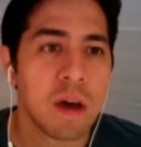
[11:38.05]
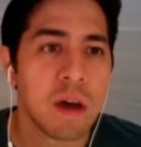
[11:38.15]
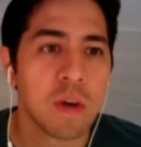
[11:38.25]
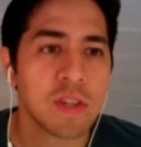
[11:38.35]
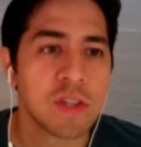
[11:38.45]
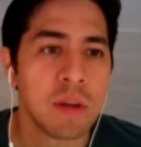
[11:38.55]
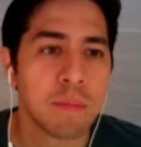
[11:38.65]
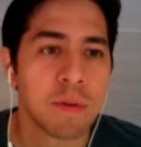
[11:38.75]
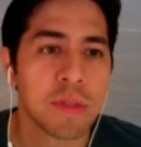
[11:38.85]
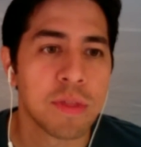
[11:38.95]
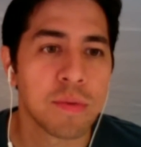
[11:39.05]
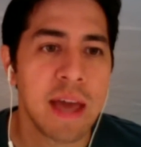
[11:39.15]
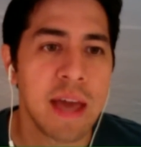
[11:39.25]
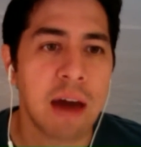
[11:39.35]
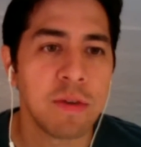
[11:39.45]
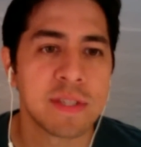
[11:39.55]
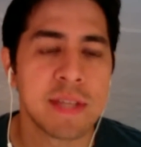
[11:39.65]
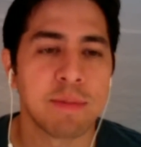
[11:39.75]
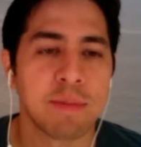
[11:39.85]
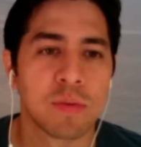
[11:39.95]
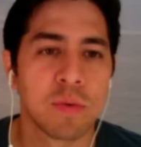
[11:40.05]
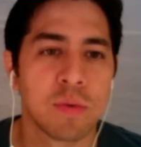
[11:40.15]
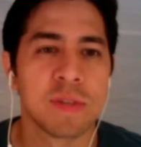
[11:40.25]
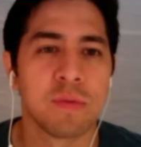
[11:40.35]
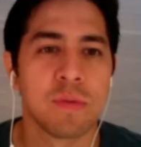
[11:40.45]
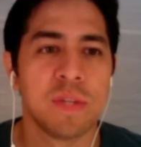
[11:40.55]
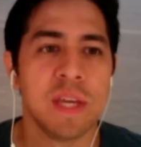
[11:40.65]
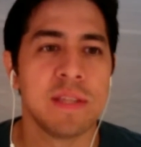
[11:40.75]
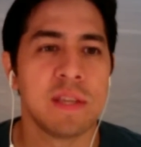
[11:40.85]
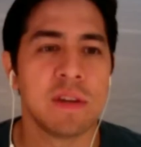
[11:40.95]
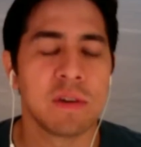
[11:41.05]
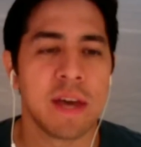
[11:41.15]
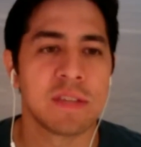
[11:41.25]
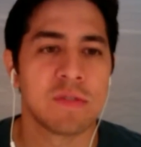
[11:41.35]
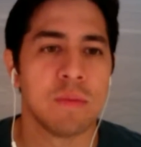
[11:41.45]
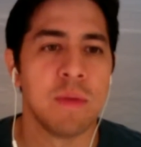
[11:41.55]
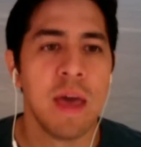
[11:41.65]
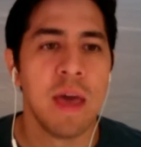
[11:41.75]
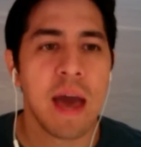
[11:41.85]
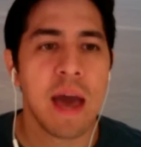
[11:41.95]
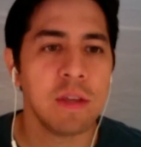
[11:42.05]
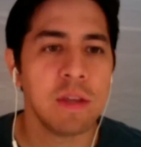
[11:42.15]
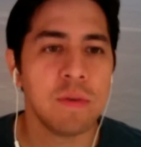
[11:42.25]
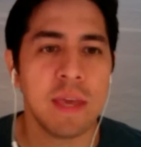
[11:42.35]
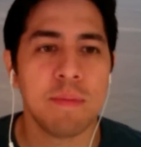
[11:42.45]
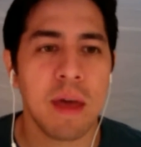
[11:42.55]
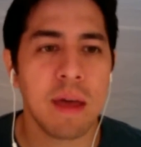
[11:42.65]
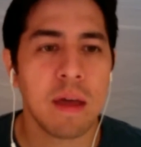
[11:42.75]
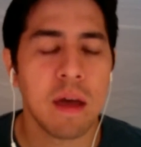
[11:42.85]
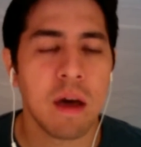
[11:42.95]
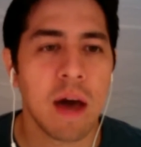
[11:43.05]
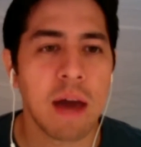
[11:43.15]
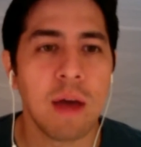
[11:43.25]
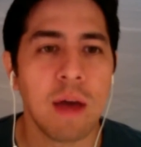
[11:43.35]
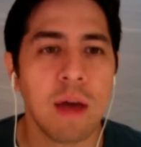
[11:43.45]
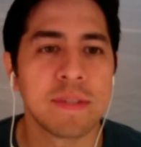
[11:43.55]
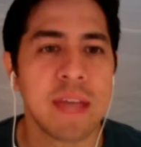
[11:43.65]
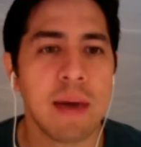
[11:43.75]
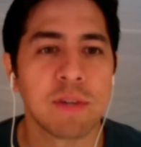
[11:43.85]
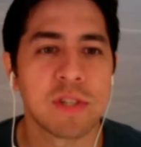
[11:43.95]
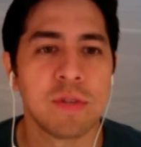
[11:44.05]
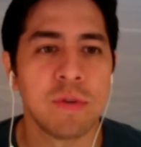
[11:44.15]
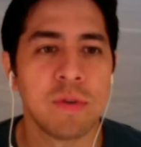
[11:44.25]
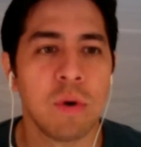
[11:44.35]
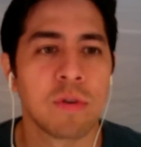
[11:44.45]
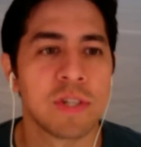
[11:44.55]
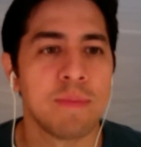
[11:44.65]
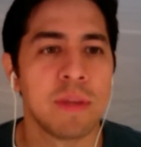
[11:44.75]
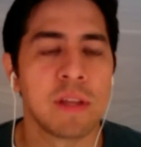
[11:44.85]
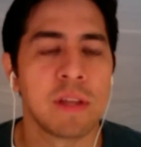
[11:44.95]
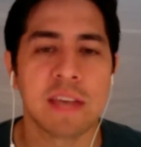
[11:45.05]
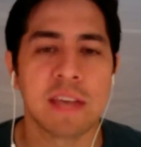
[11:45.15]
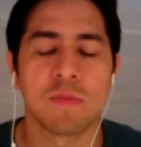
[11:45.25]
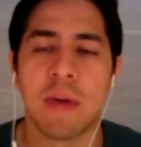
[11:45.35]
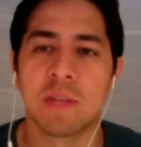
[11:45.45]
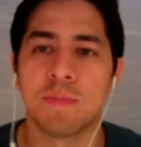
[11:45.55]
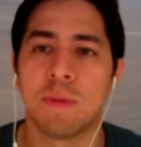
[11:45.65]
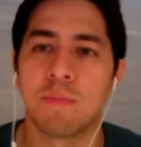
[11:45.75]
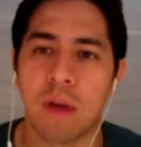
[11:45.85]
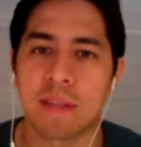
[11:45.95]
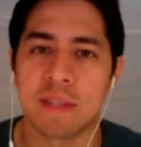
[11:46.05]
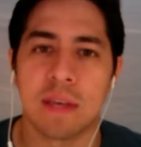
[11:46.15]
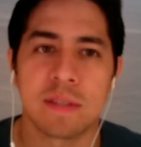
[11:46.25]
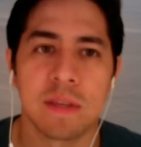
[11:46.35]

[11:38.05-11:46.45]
Question number 3: how do you establish rules and routines in your classroom? How do you help establish student ownership in the classroom management process?